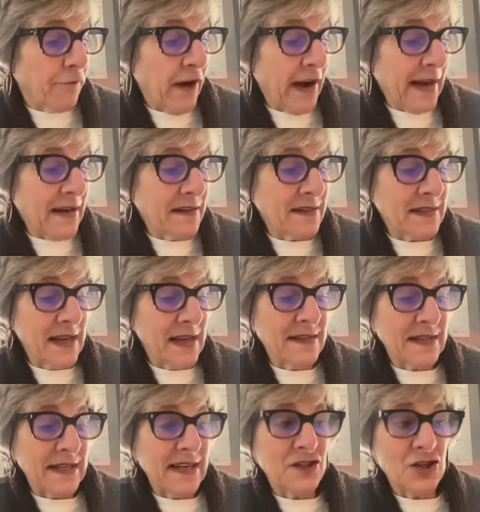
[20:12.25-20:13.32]

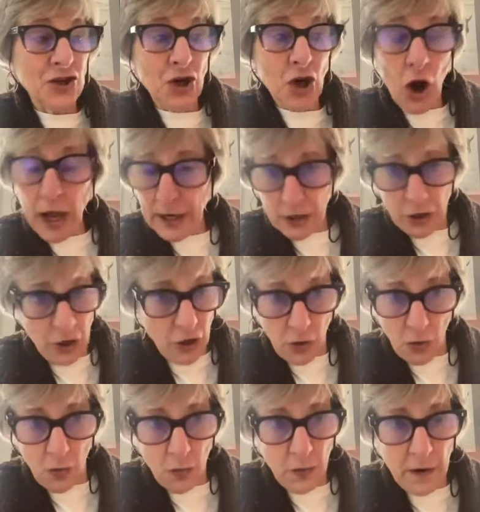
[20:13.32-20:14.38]
Frankincense is not
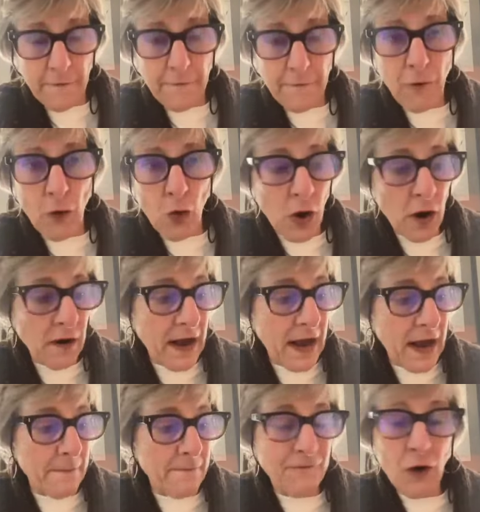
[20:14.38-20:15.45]
known
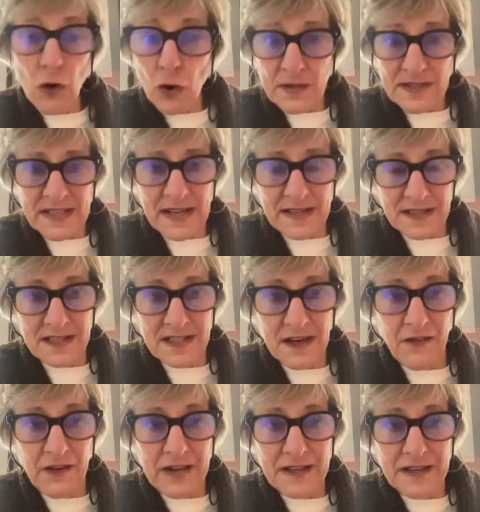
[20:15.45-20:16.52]
for
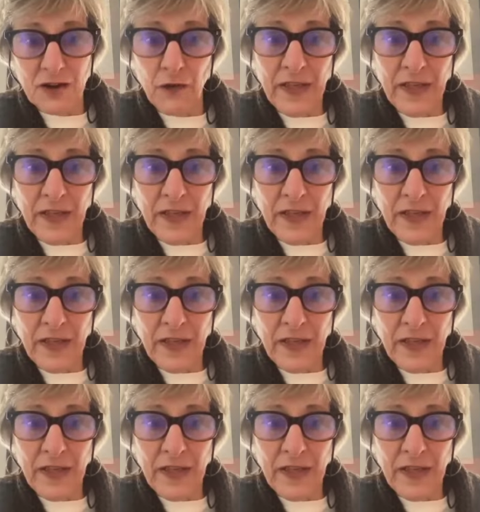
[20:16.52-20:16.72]
photosensitivity.